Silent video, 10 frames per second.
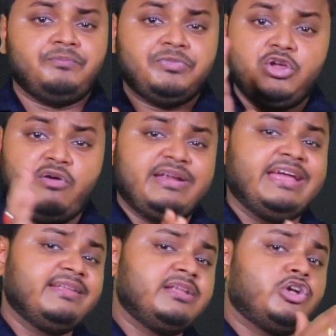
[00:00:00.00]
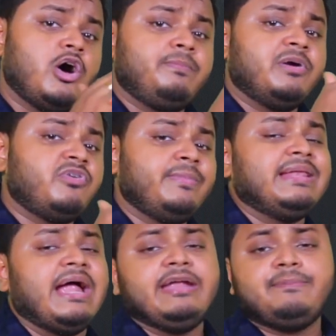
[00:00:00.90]
you have taken the top performing
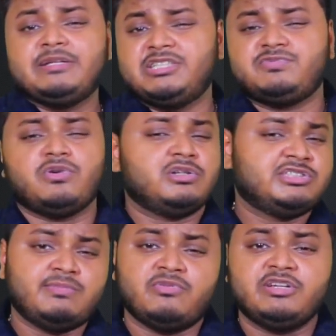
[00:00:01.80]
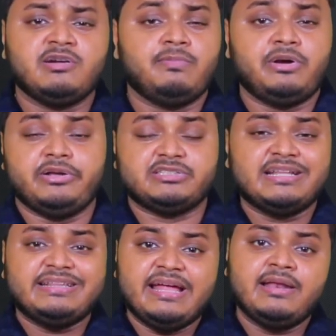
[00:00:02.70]
landing pages for some of the competitors,
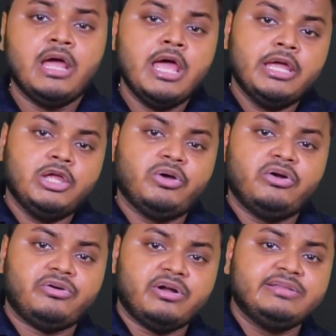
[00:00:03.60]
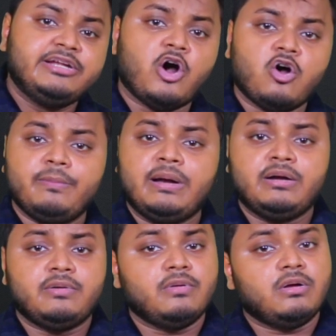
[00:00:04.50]
and then you can run the
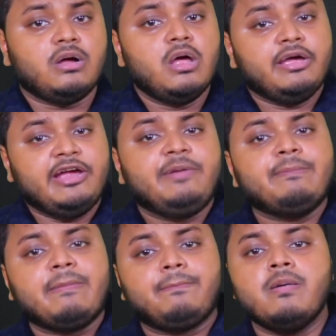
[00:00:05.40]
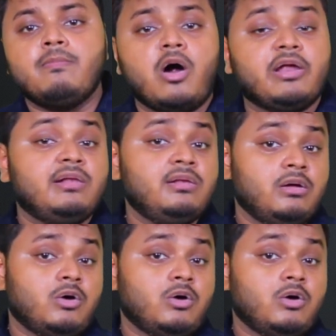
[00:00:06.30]
document heat map model.